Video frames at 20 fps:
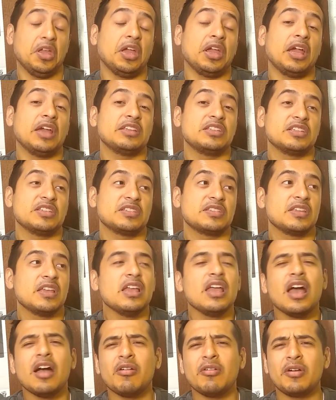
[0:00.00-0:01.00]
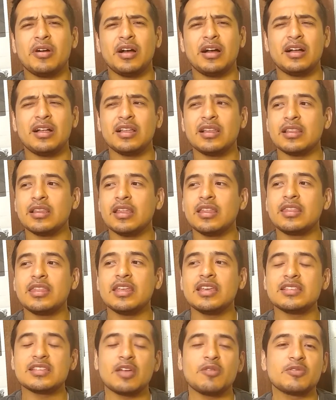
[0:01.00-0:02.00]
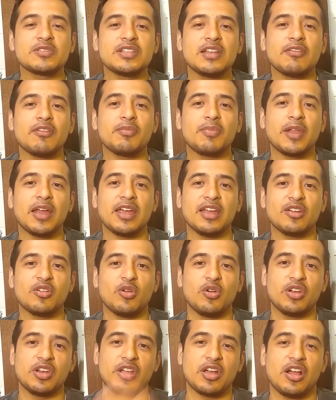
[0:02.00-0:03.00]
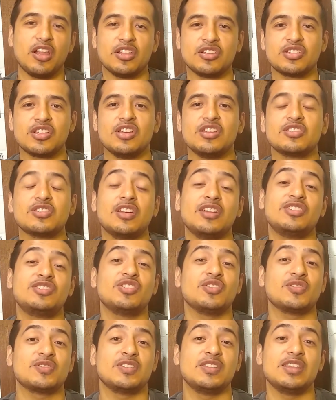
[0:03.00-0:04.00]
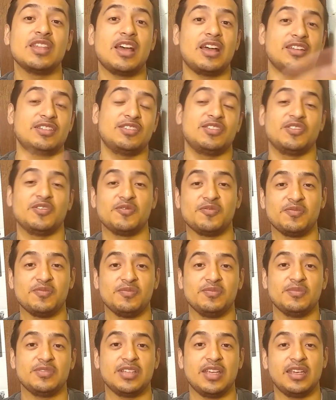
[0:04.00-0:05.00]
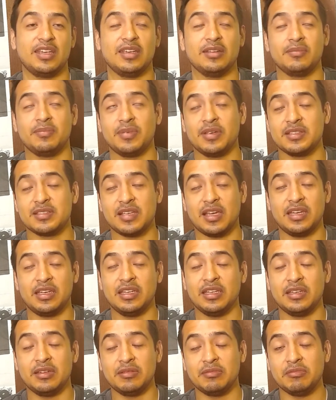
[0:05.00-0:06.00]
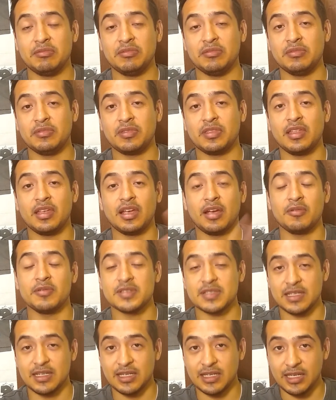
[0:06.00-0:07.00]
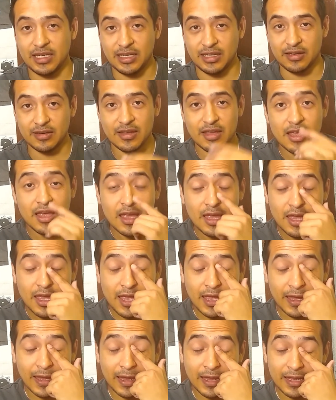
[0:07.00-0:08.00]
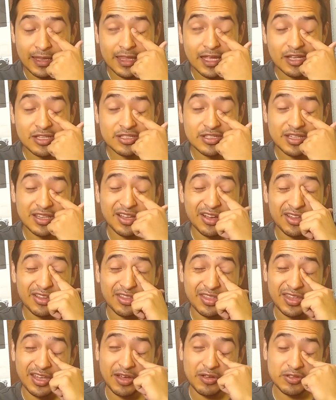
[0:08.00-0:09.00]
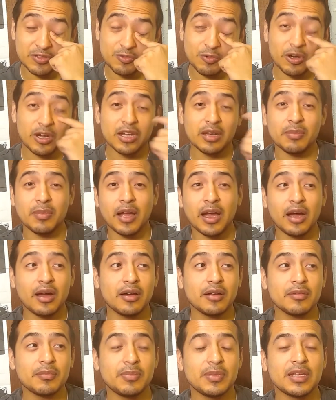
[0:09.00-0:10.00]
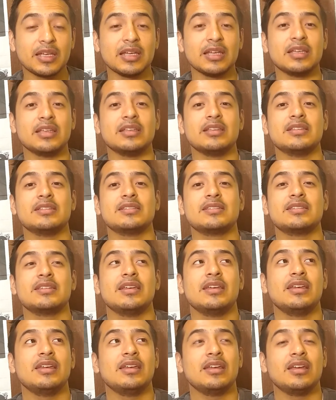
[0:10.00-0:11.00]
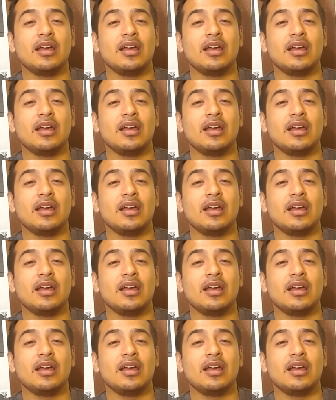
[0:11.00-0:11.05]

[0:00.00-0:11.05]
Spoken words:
Like, the things I was never planning on going to college, so I chose not to take it, because I didn't think I was gonna need it. And that's the other thing I was worried about, because